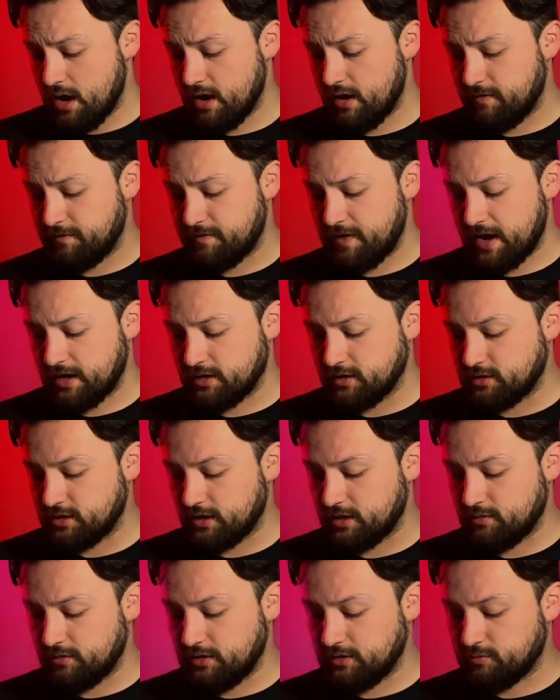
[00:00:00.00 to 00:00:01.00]
In fact, it's
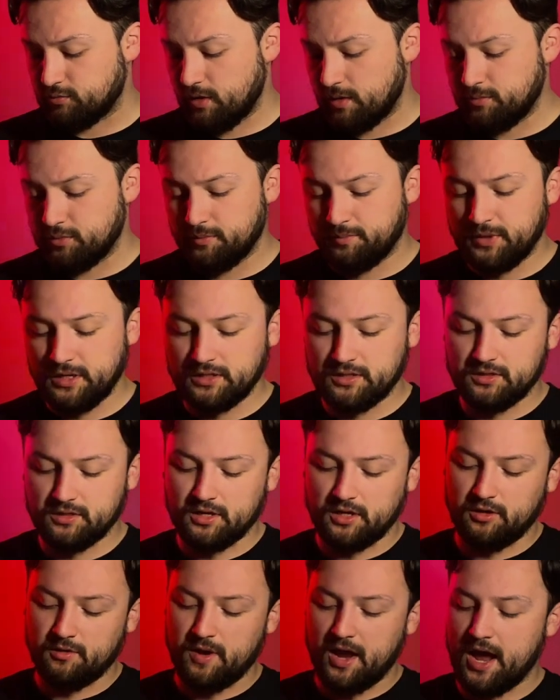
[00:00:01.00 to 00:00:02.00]
like these rubber pieces
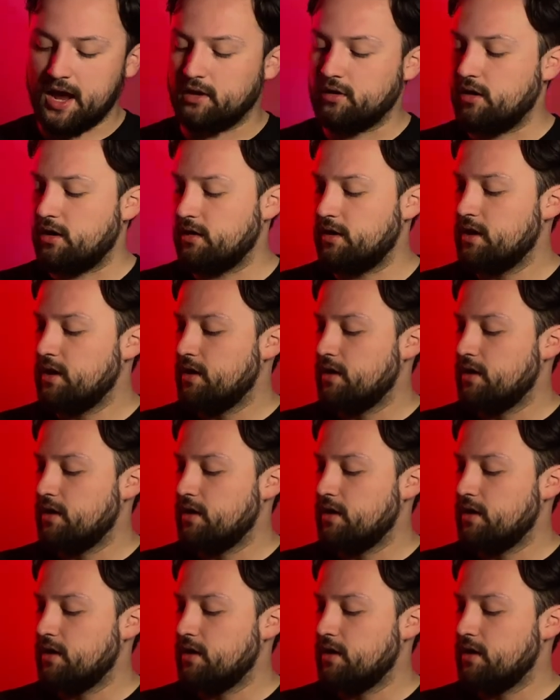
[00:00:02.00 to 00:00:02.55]
that you add on.